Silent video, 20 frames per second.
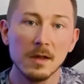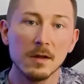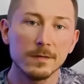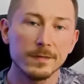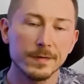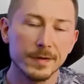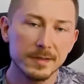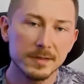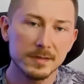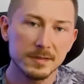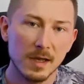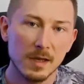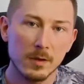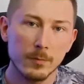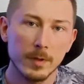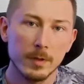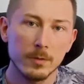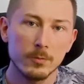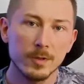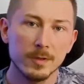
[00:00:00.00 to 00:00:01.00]
First, I
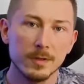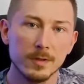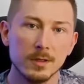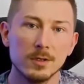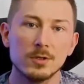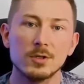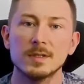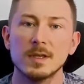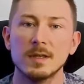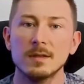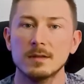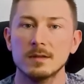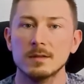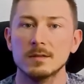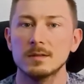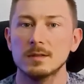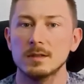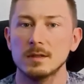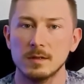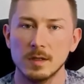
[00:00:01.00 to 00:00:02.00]
will read each
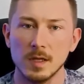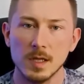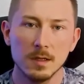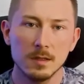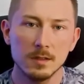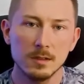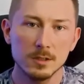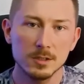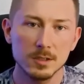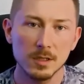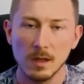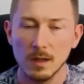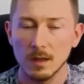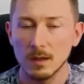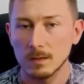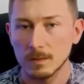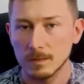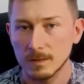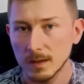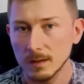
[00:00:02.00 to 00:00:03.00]
sentence in English,
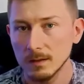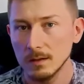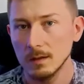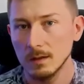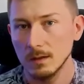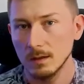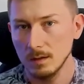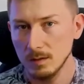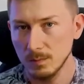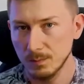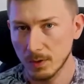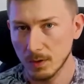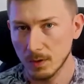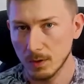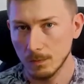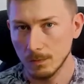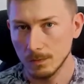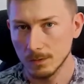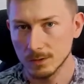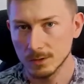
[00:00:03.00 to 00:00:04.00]
then in
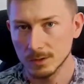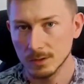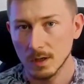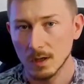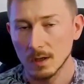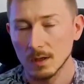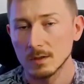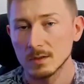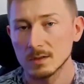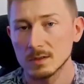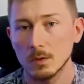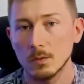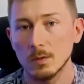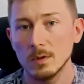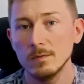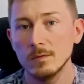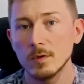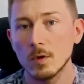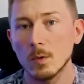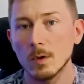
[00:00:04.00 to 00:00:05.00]
Polish. So
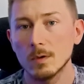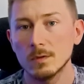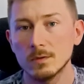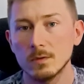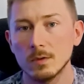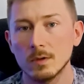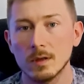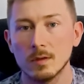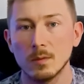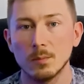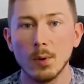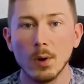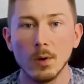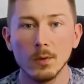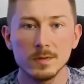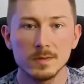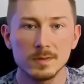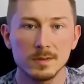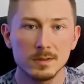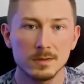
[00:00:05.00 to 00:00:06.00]
if you want, you can
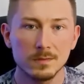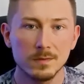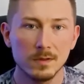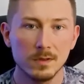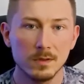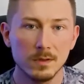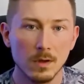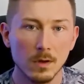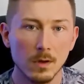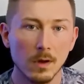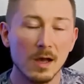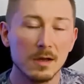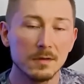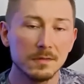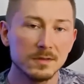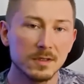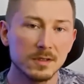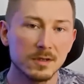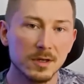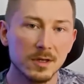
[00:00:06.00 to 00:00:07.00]
pause this video
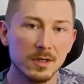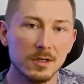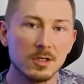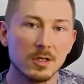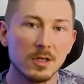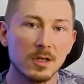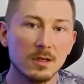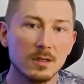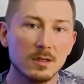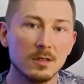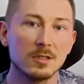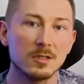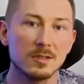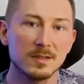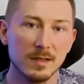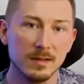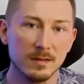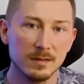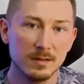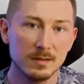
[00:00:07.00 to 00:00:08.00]
after each English
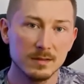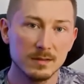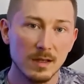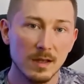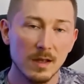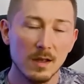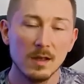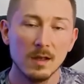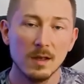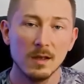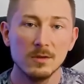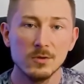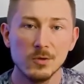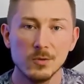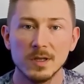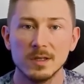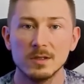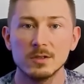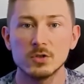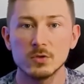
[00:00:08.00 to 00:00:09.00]
sentence and you
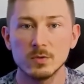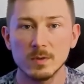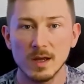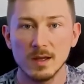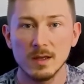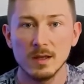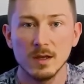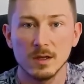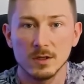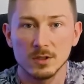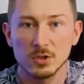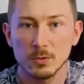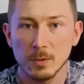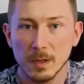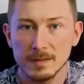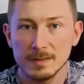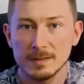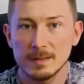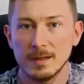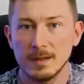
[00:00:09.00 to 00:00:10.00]
can try
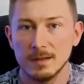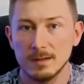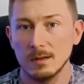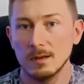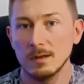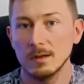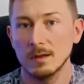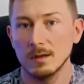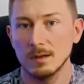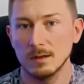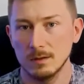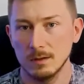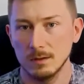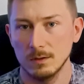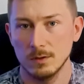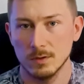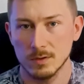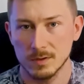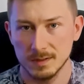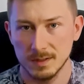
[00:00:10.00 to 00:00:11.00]
translating it
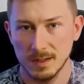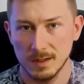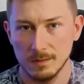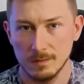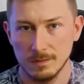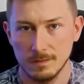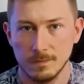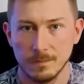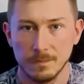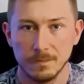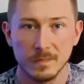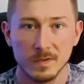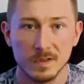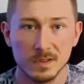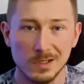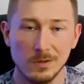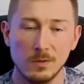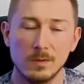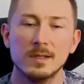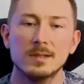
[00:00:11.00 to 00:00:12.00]
yourself.
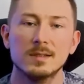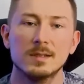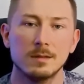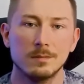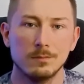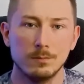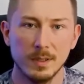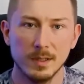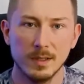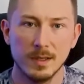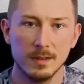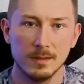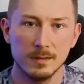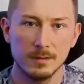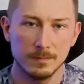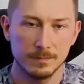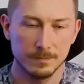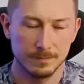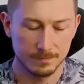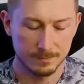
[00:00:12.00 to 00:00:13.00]
So let's
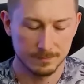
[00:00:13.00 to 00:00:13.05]
begin.